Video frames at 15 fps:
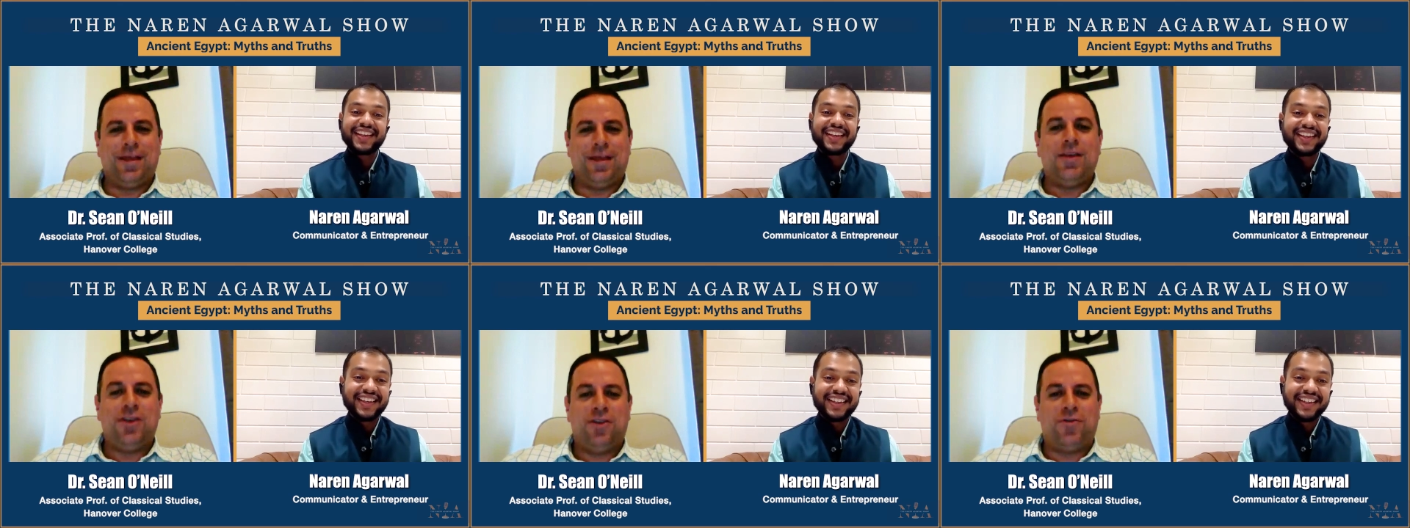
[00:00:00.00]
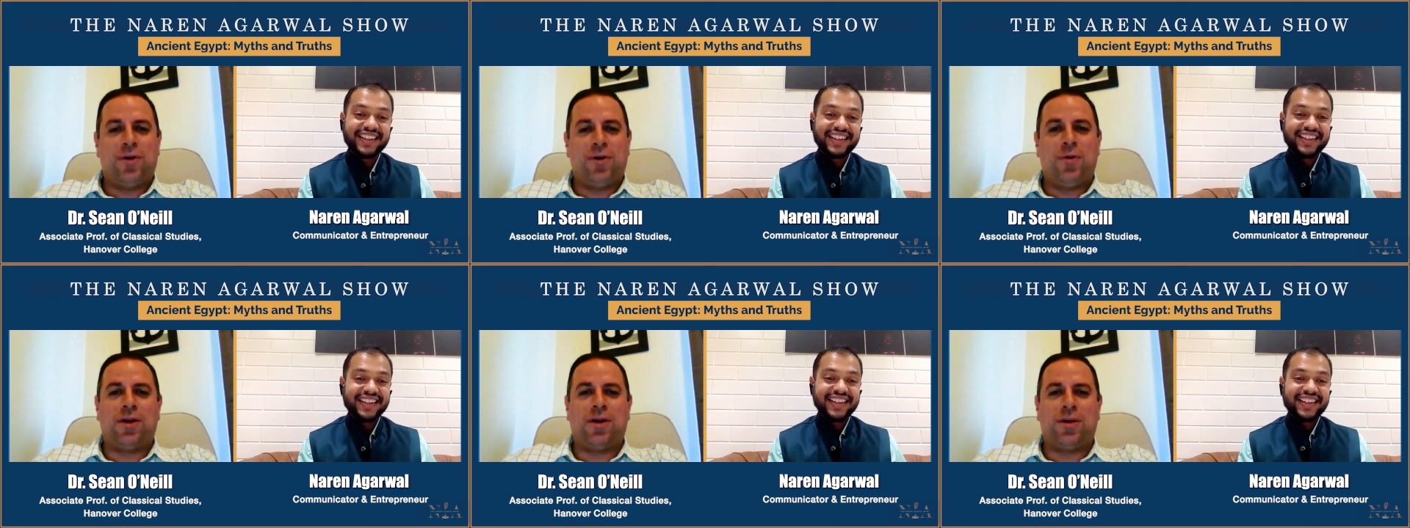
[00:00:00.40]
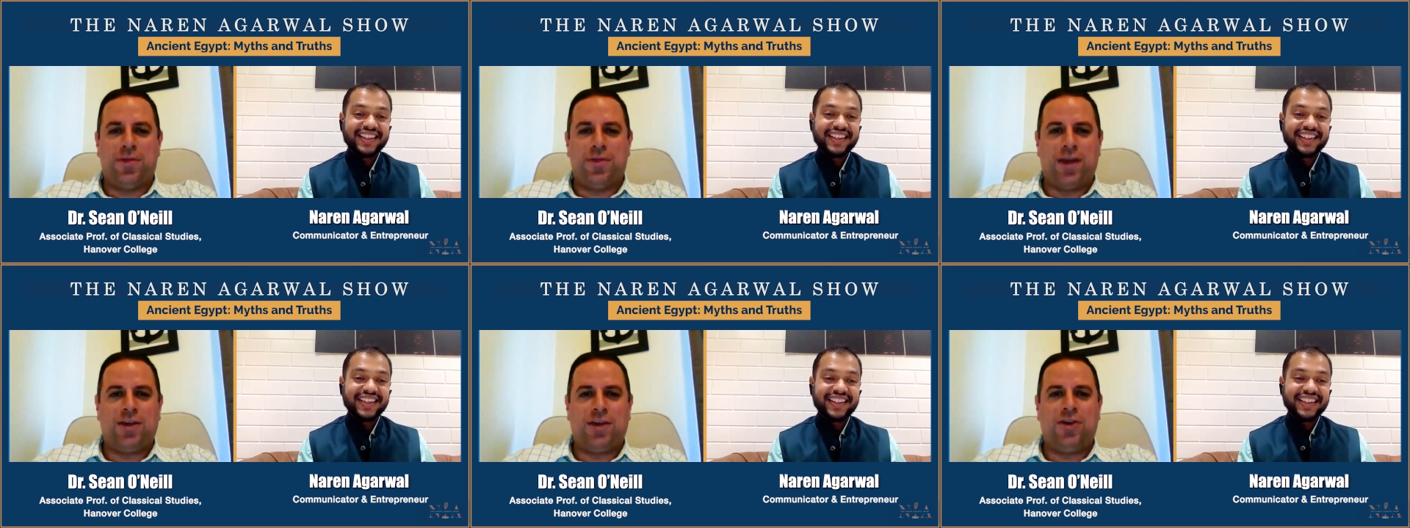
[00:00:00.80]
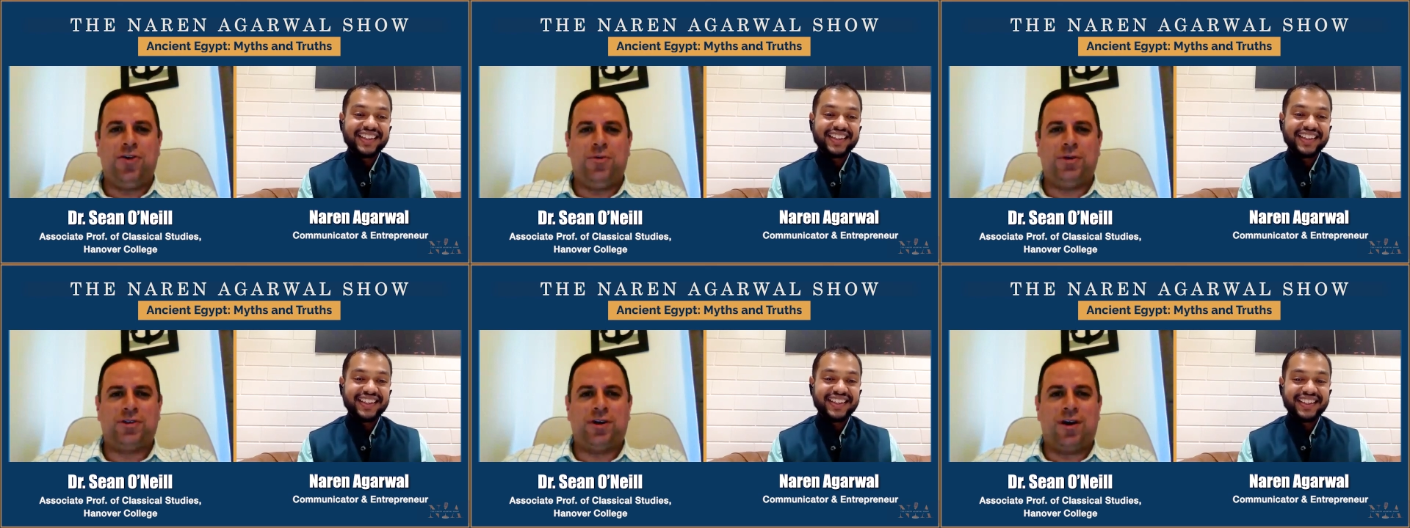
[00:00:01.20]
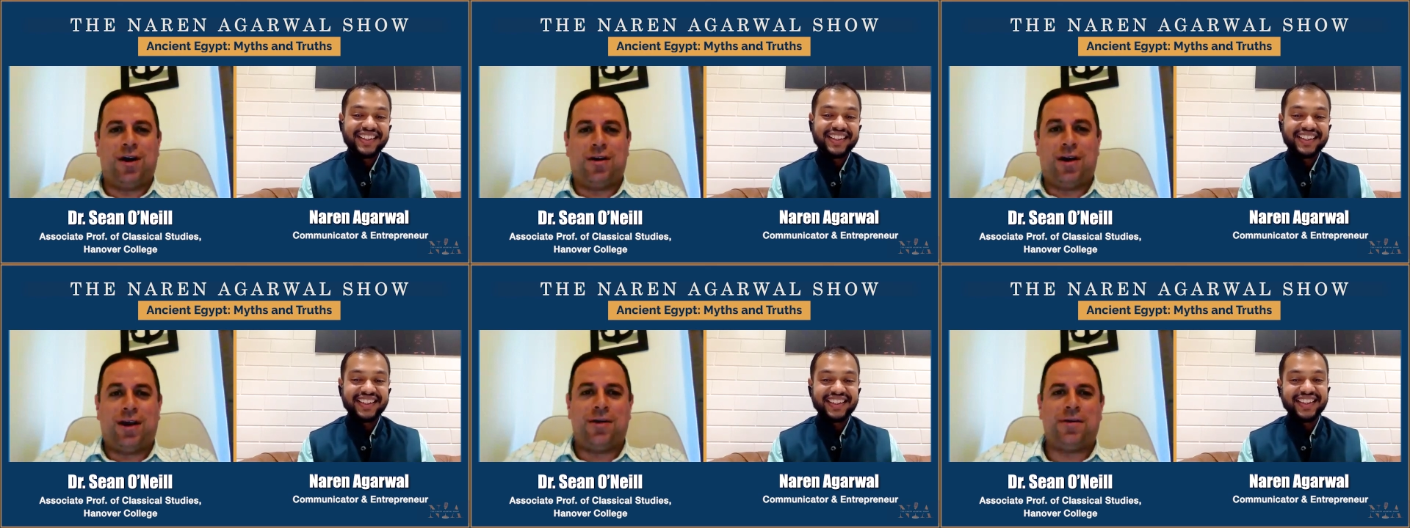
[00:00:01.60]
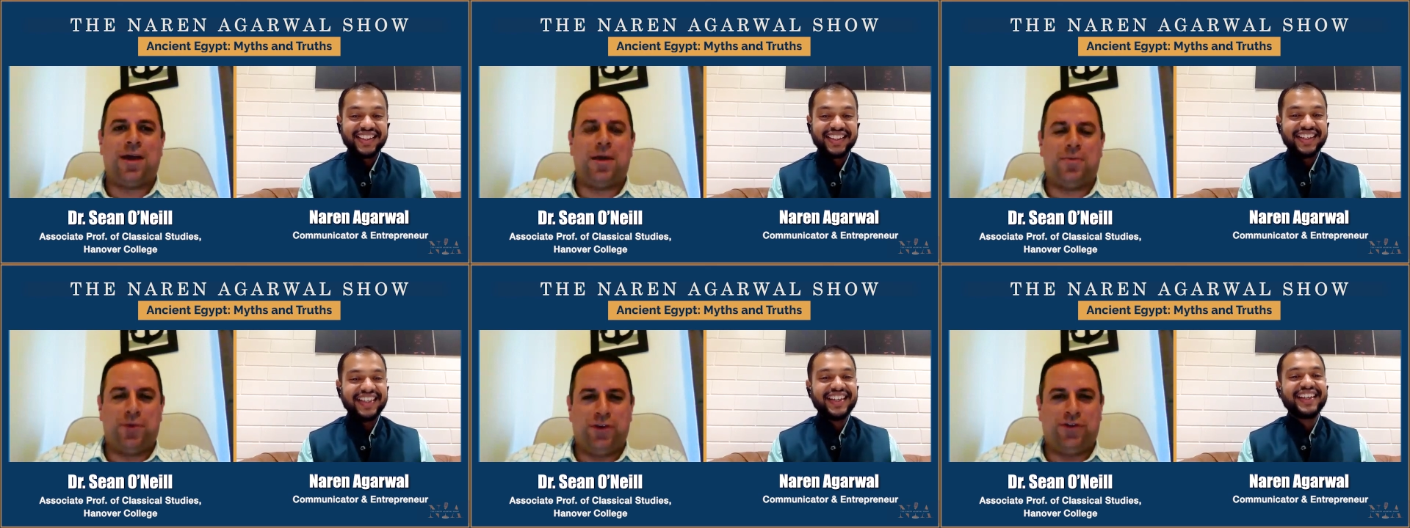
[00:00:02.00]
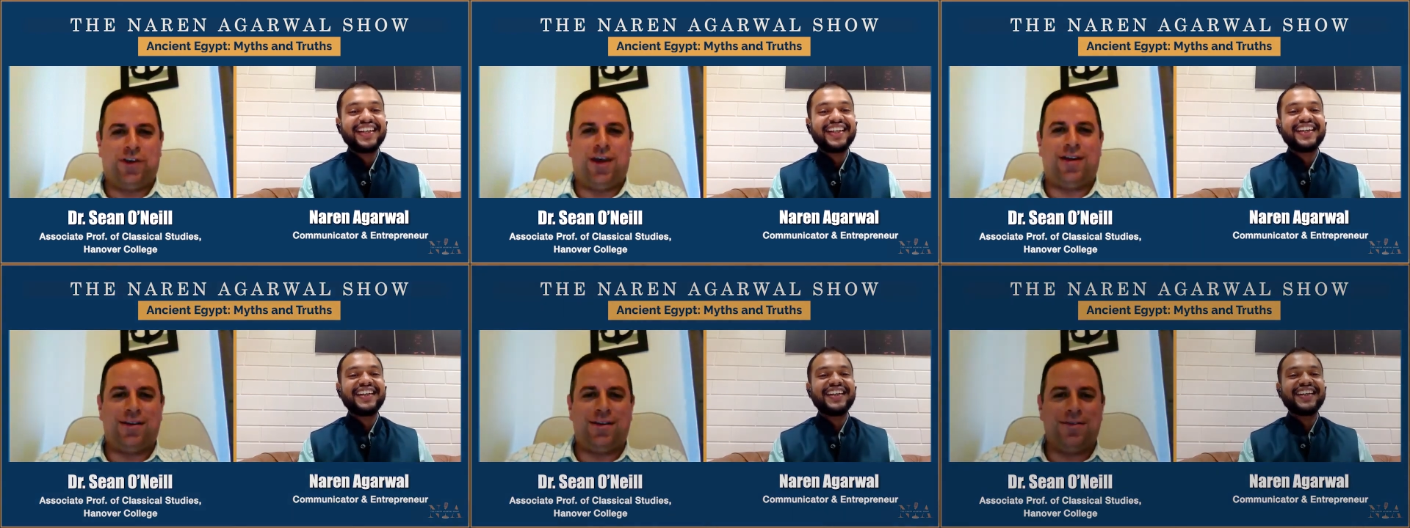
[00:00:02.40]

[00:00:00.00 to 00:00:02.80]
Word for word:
Speaker 1: You're very welcome, and thank you, Mr. Naren. I appreciate it.